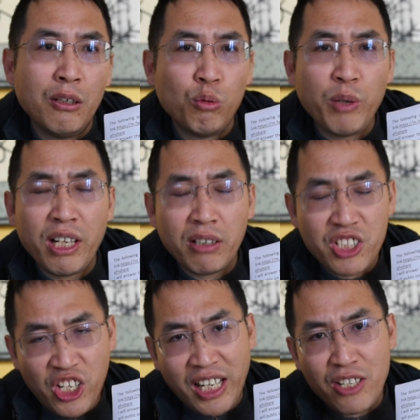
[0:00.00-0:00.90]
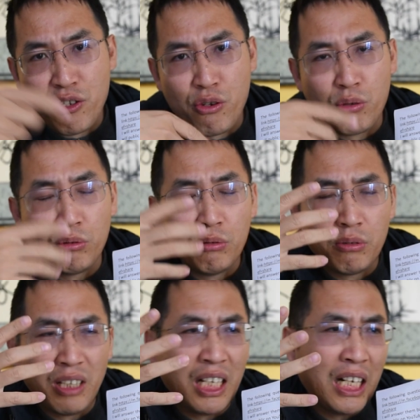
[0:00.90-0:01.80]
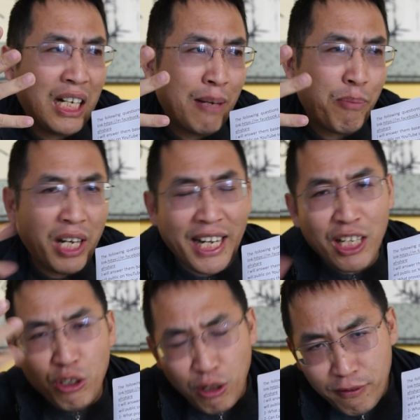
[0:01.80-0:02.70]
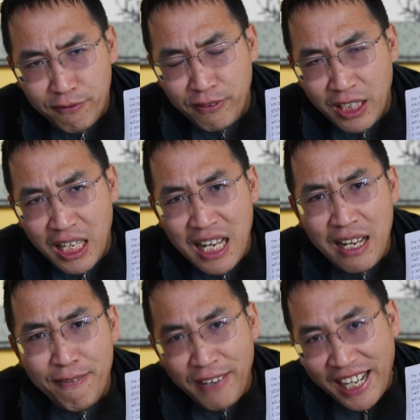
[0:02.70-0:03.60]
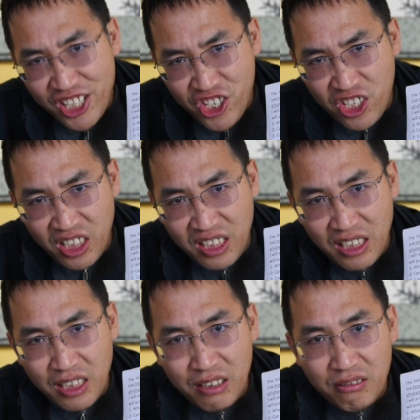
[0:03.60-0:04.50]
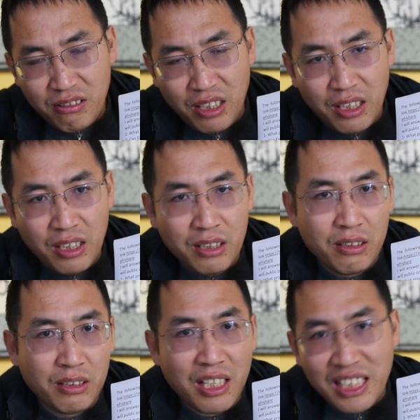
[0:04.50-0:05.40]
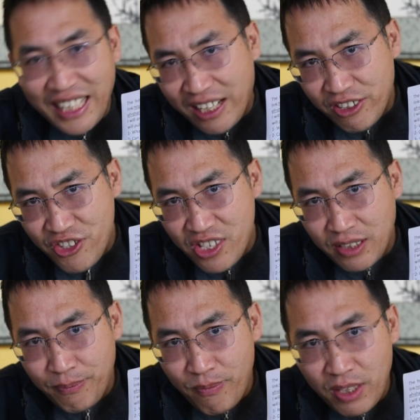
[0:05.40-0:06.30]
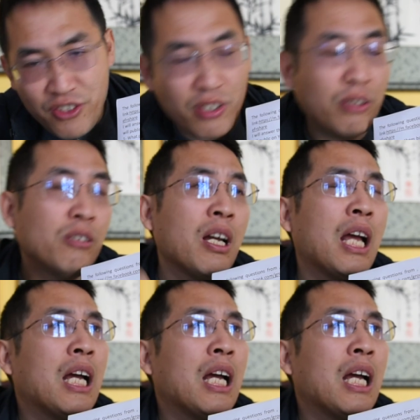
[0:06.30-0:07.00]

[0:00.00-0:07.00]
We will change to a pile of flesh, nothing else. So,